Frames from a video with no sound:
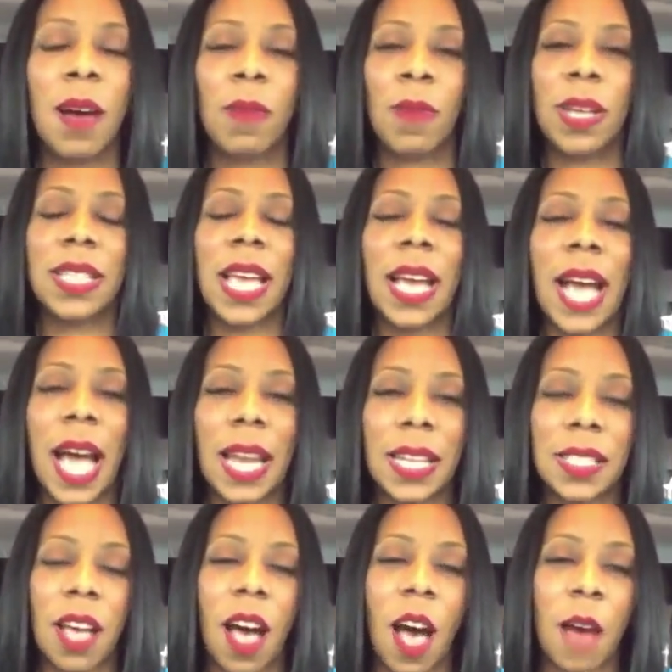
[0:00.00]
once they got
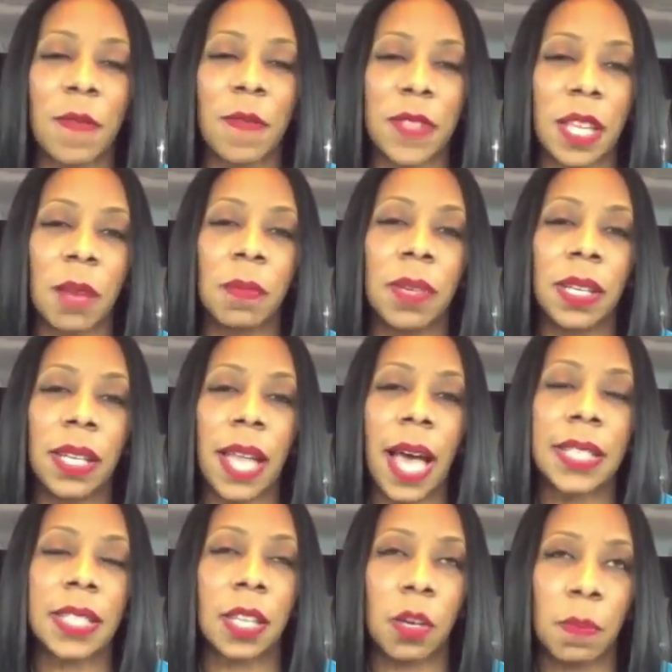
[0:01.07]
into office, they
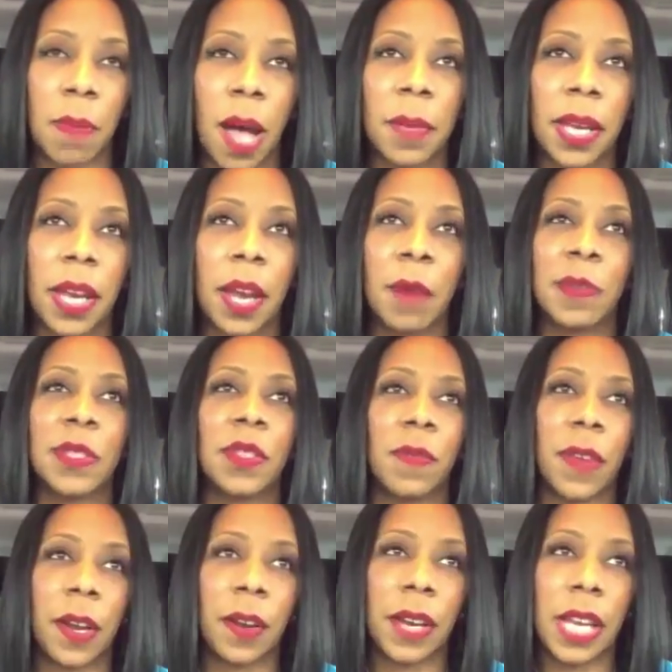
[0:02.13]
realized that Obamacare was a
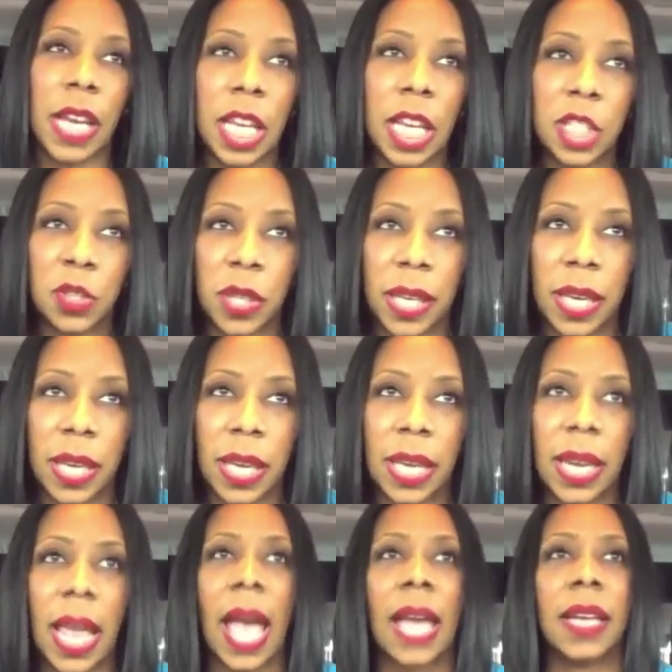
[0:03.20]
very intricate
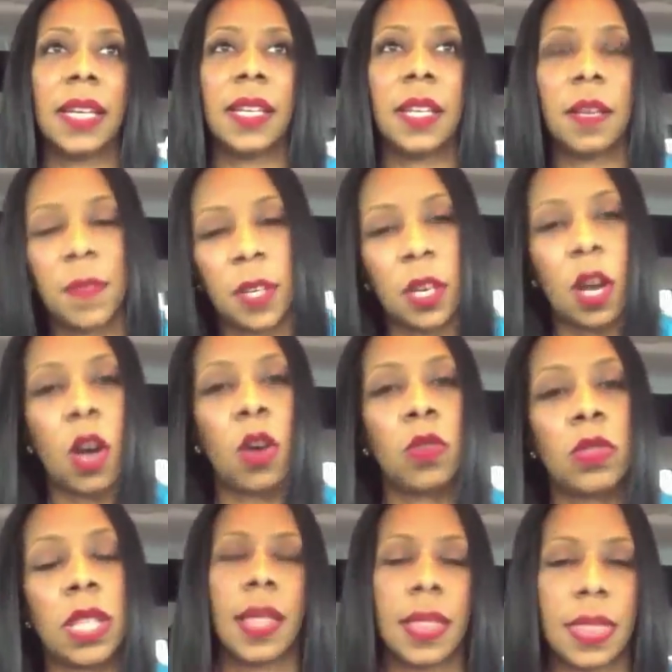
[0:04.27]
and
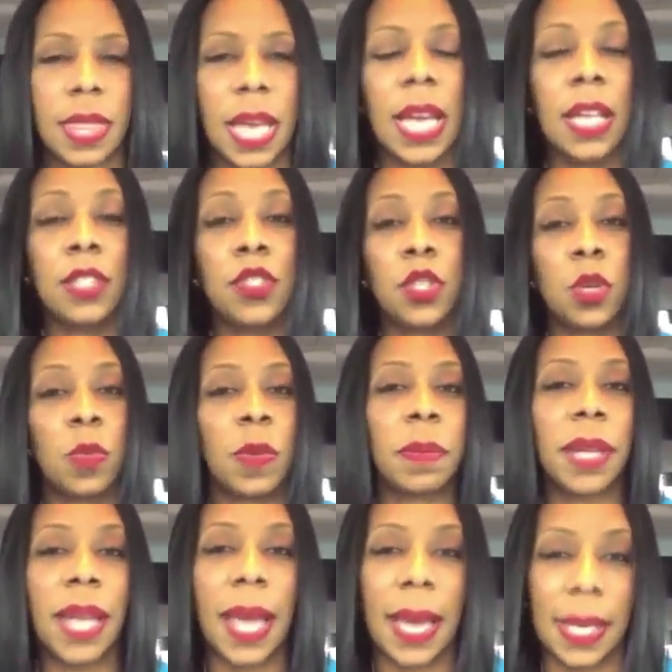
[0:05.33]
difficult thing to
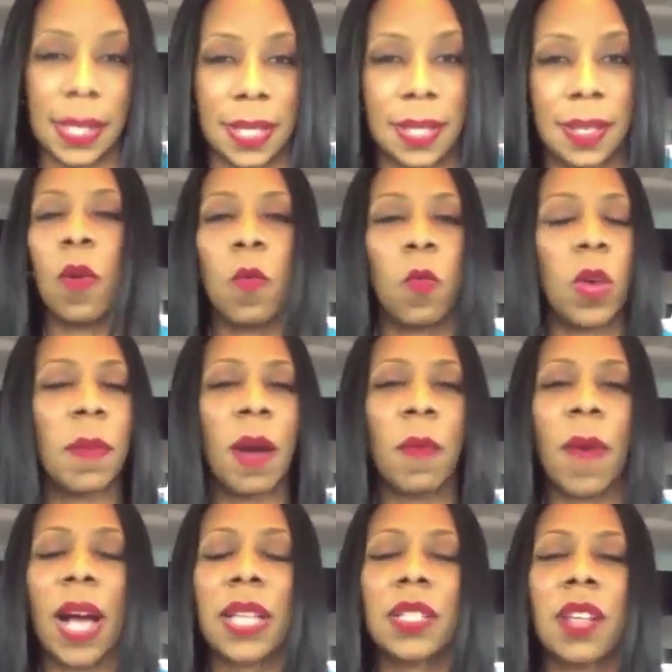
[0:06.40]
replace. One of my
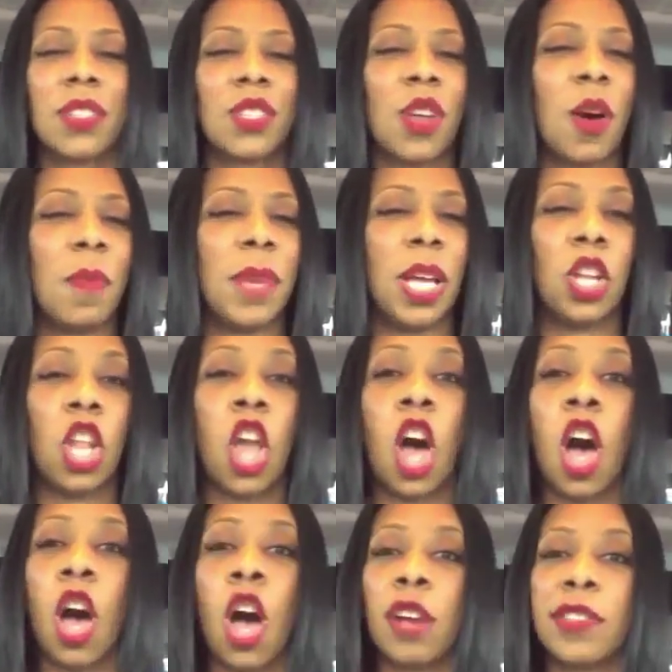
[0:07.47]
rock stars told me a
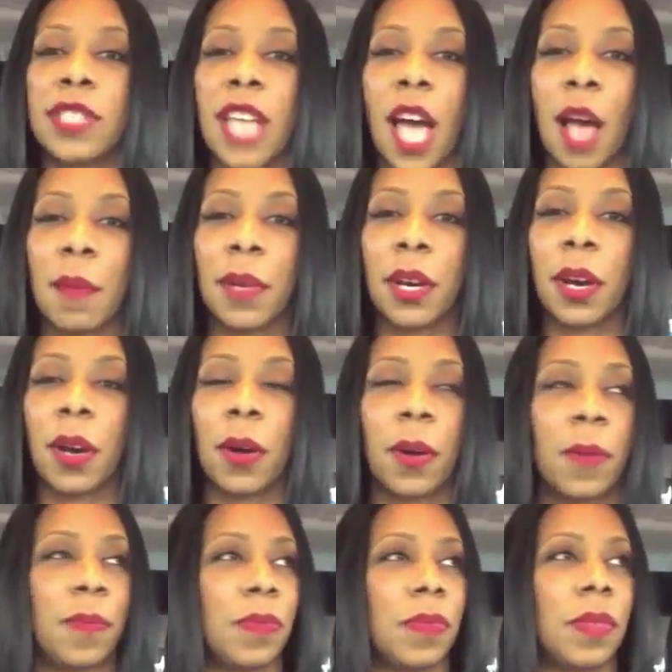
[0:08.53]
long time
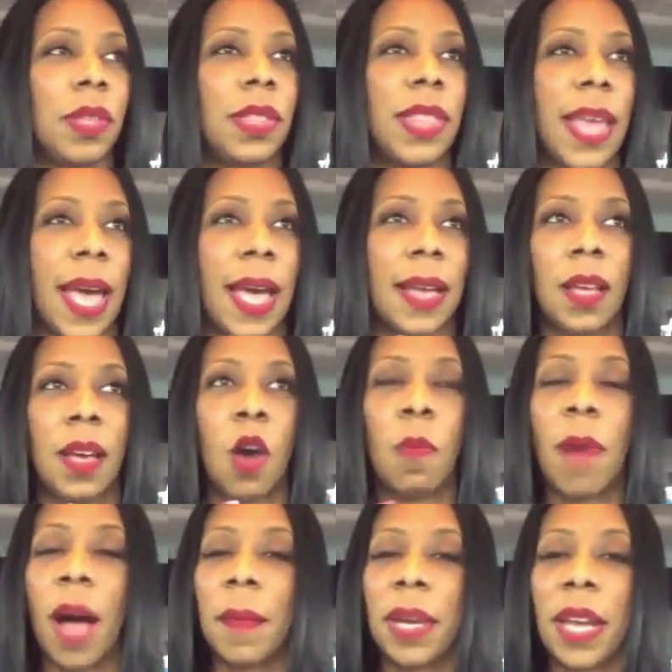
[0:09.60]
ago that
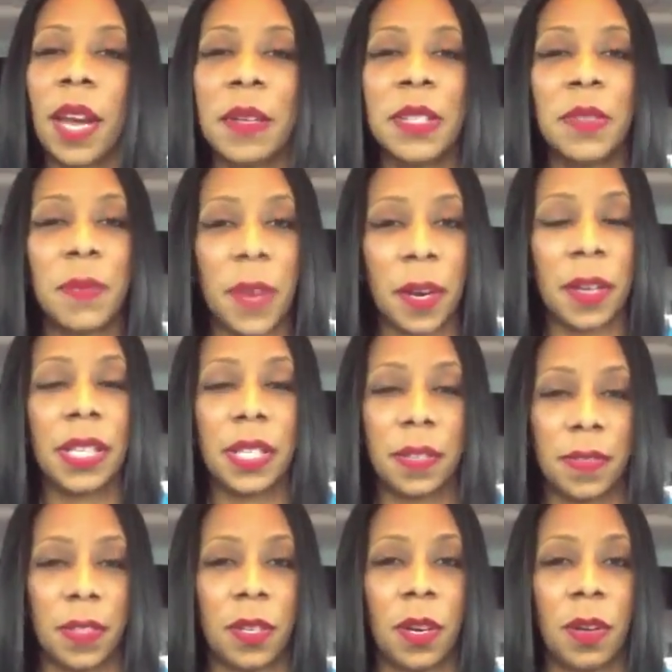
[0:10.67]
Obamacare is very
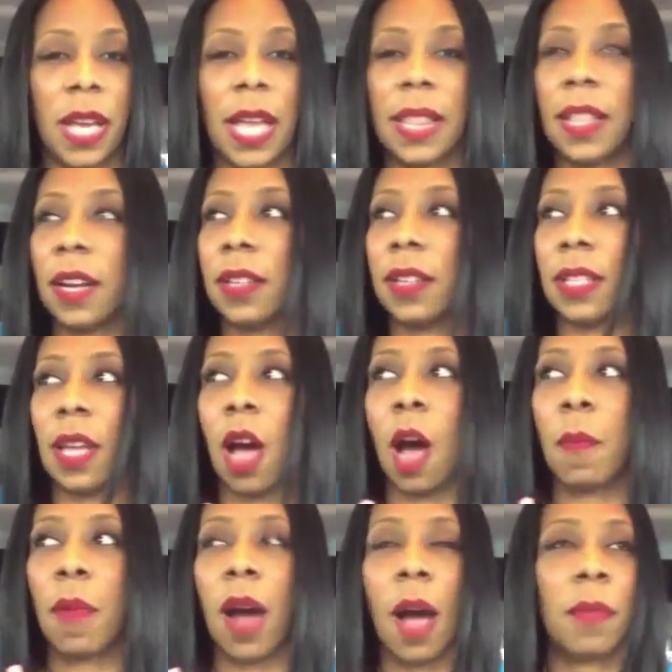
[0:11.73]
difficult and there's
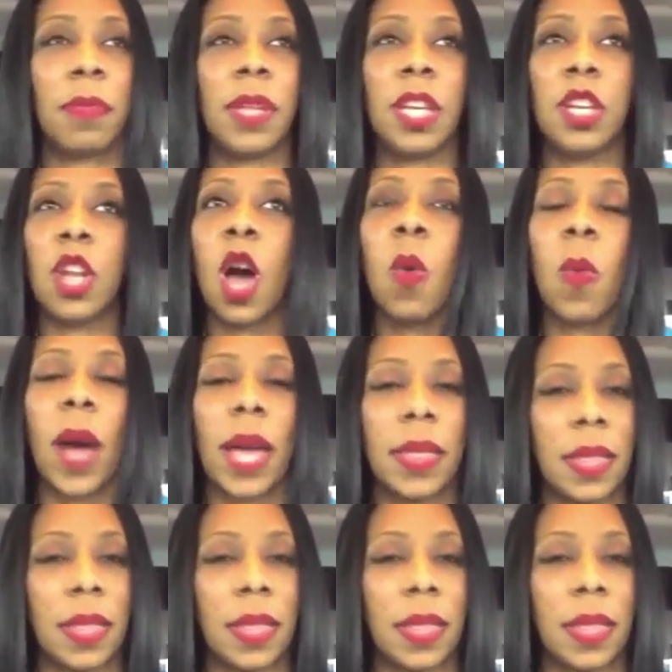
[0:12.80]
probably no way